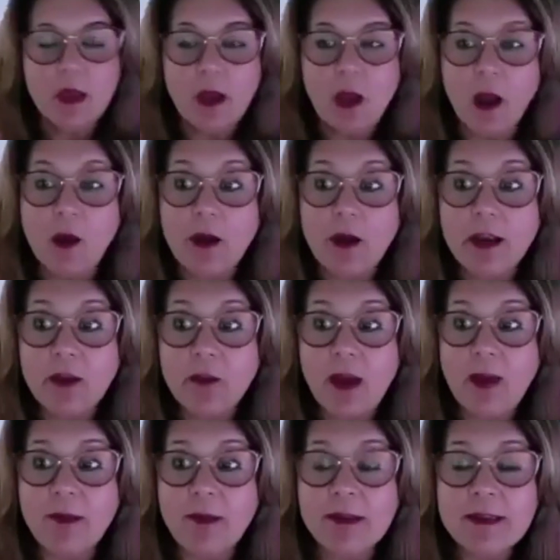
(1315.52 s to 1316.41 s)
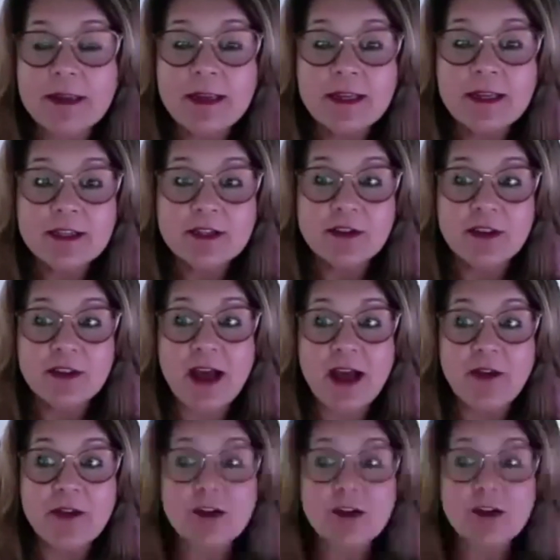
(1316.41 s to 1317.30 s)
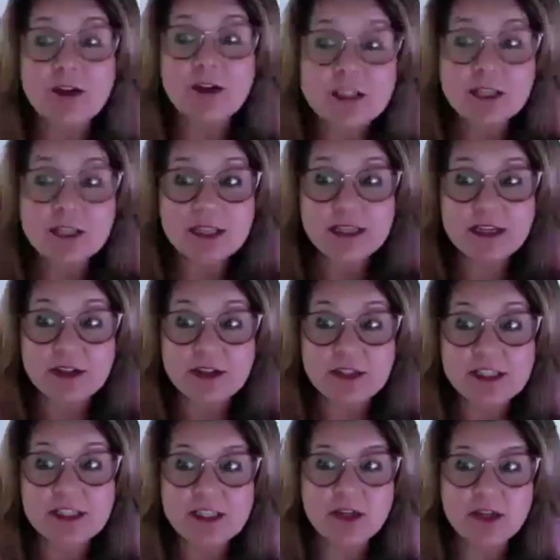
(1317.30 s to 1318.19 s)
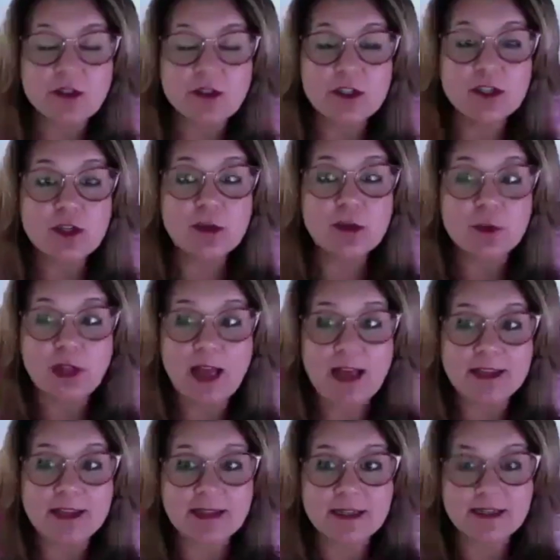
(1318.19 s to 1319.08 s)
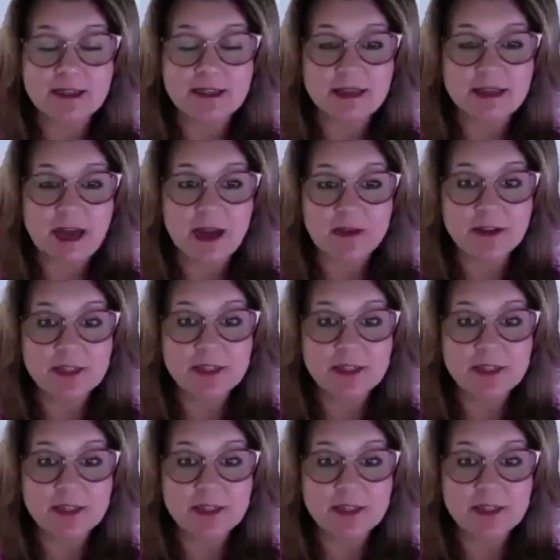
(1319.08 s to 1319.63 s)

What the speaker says: Alrighty, Robin. So now there's still two classes on the